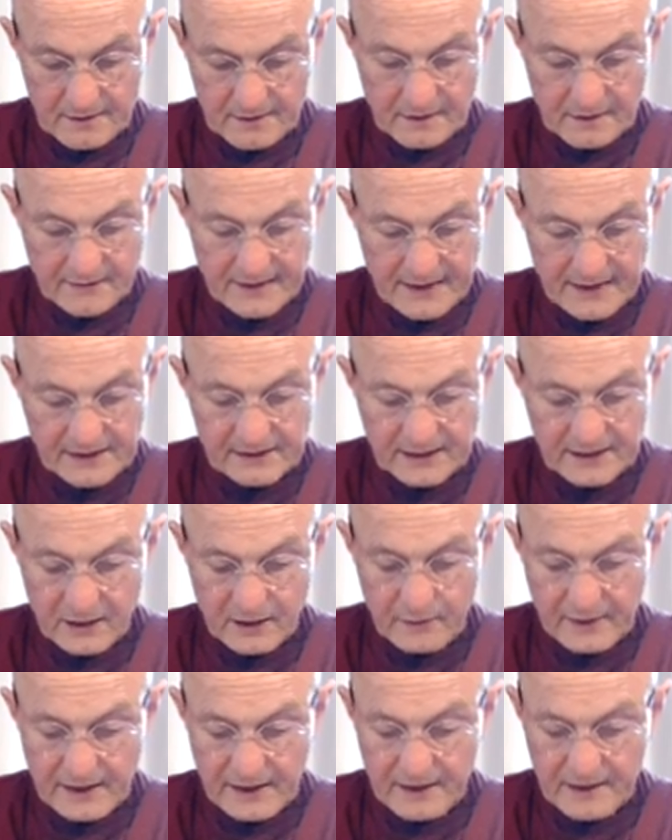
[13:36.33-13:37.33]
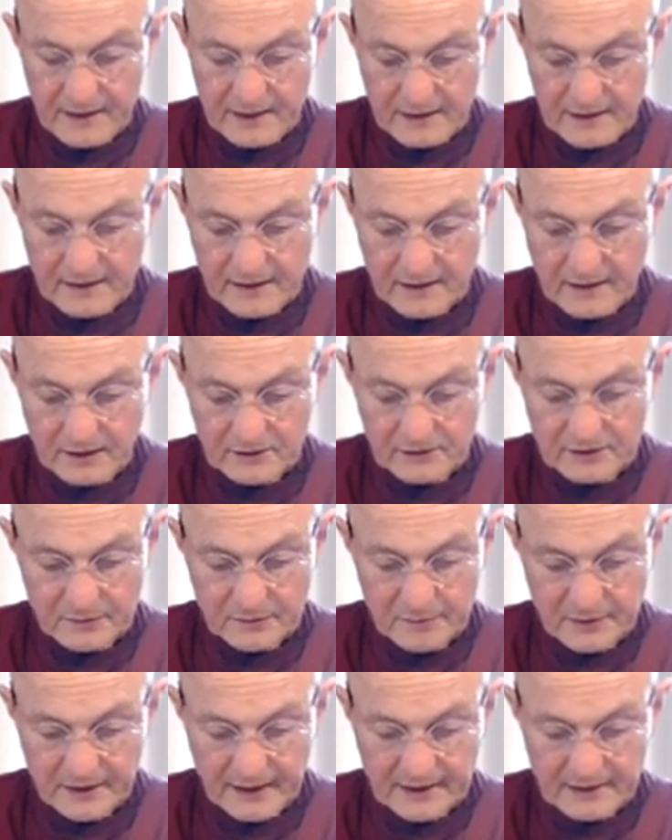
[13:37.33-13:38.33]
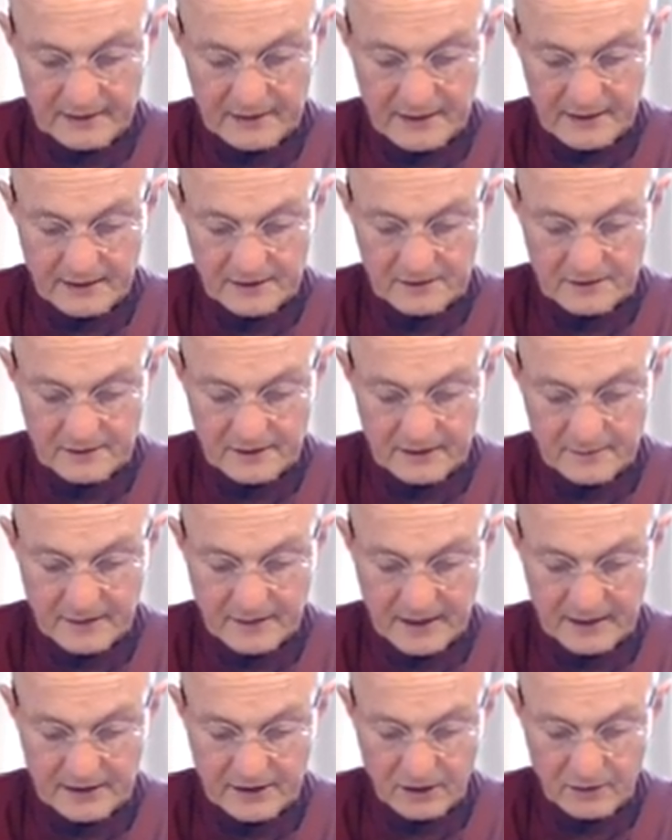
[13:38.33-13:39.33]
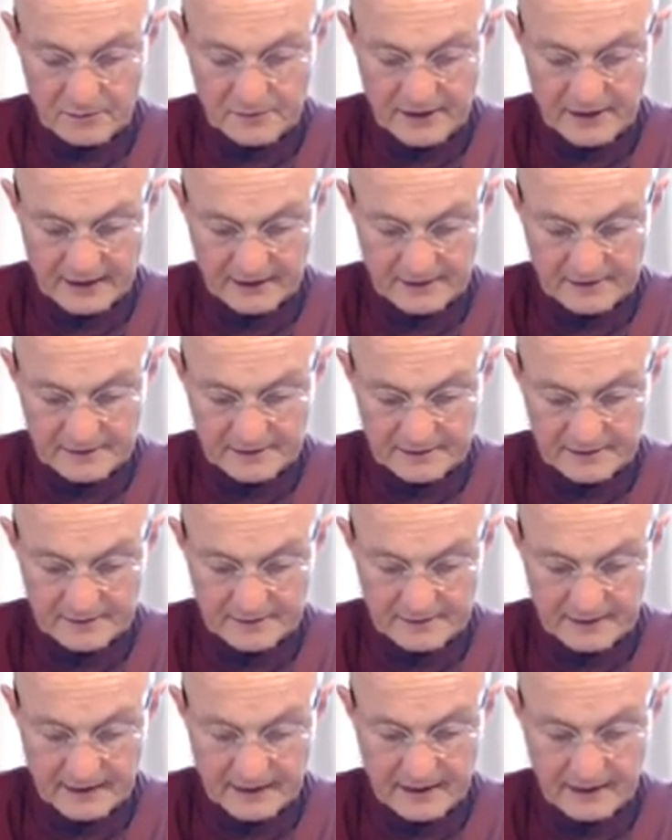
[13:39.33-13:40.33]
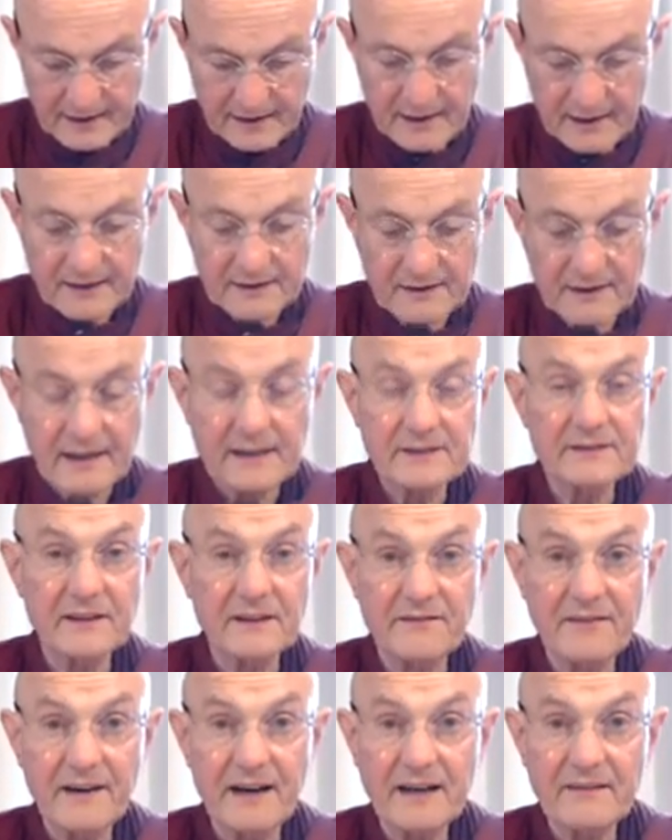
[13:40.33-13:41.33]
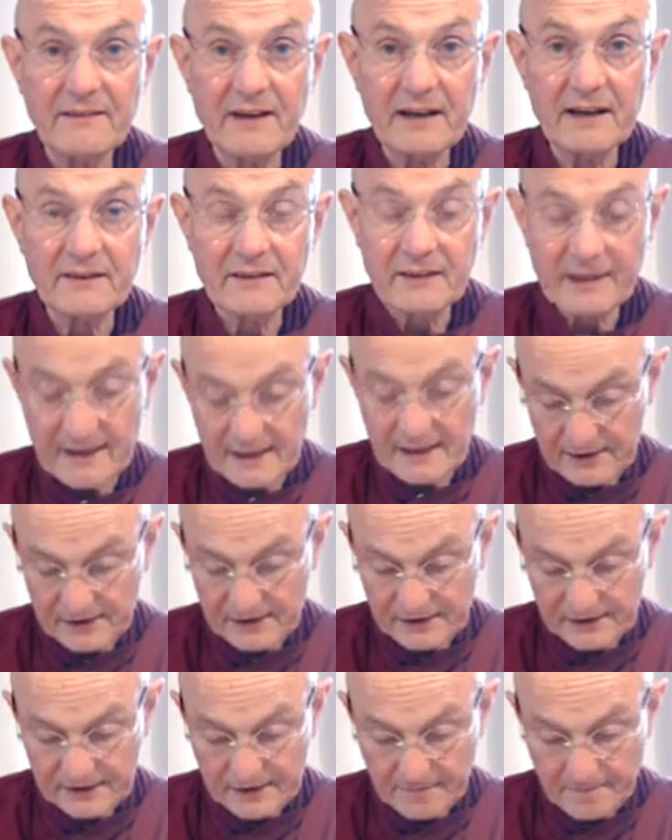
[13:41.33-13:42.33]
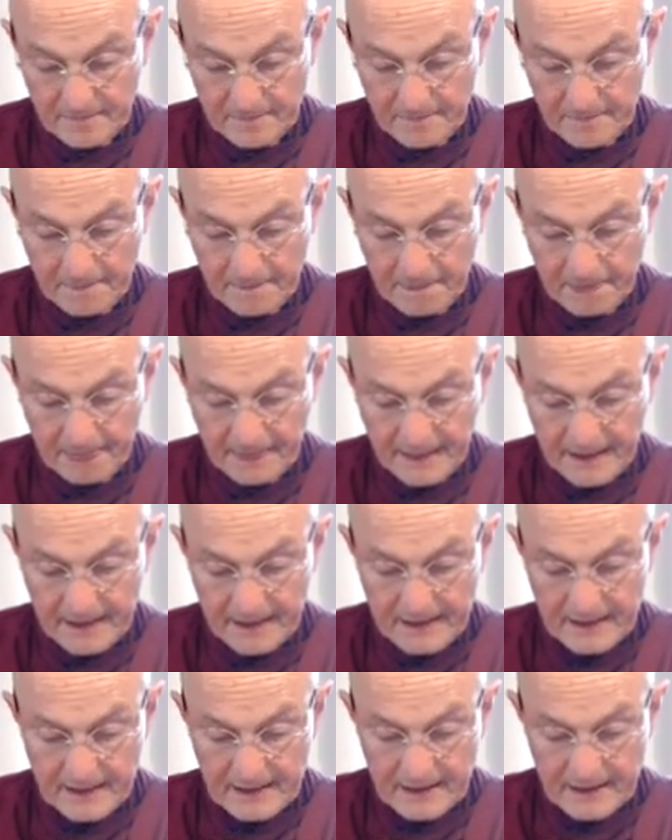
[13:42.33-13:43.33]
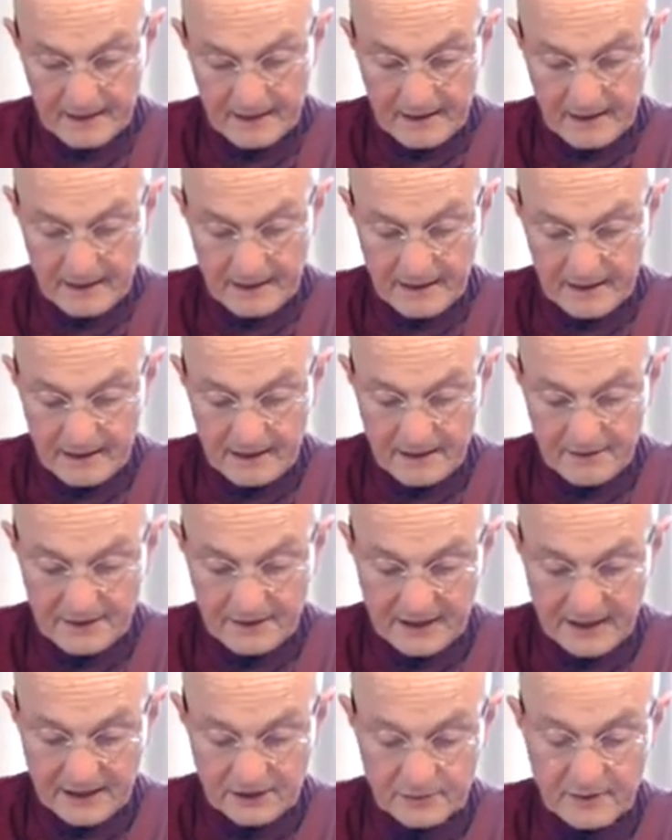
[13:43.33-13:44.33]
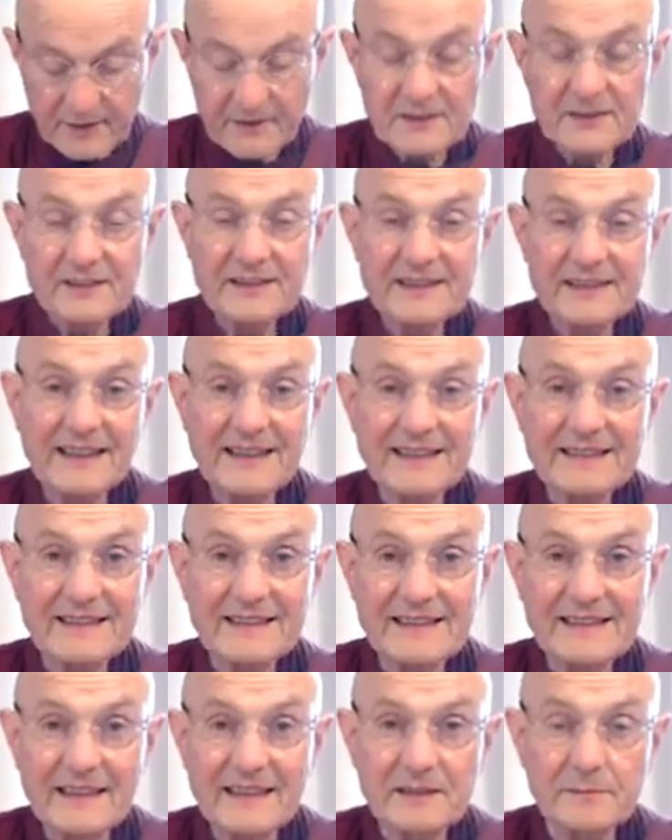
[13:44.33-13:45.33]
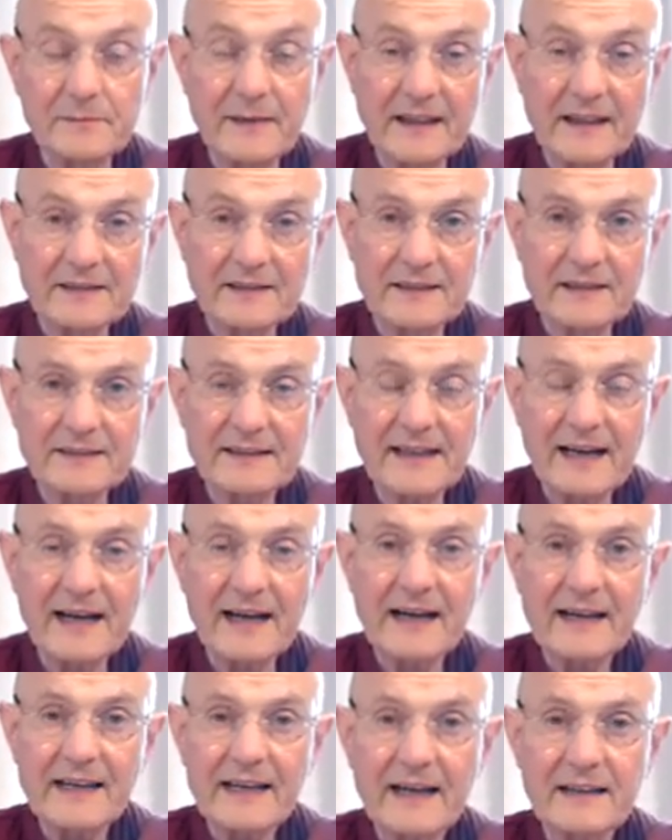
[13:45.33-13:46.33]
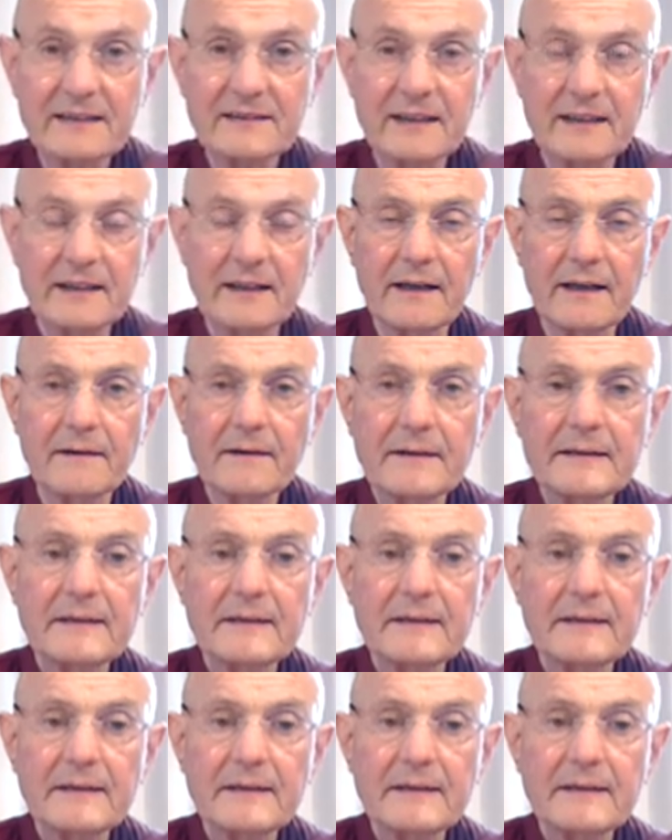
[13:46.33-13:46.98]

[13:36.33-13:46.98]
And that's how we contemplate these mind objects as the five aggregates. The next one is the six sense bases, the ayatana.